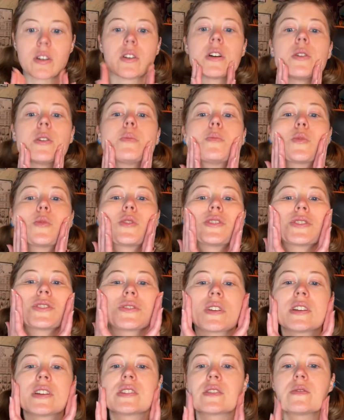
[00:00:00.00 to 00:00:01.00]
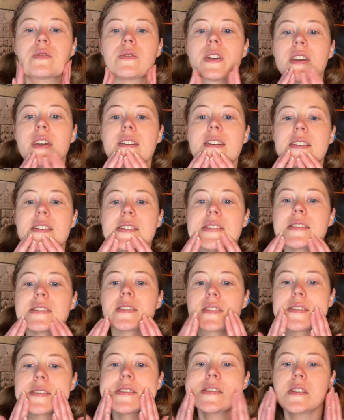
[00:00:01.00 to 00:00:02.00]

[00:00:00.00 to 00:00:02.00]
help moisturize your face,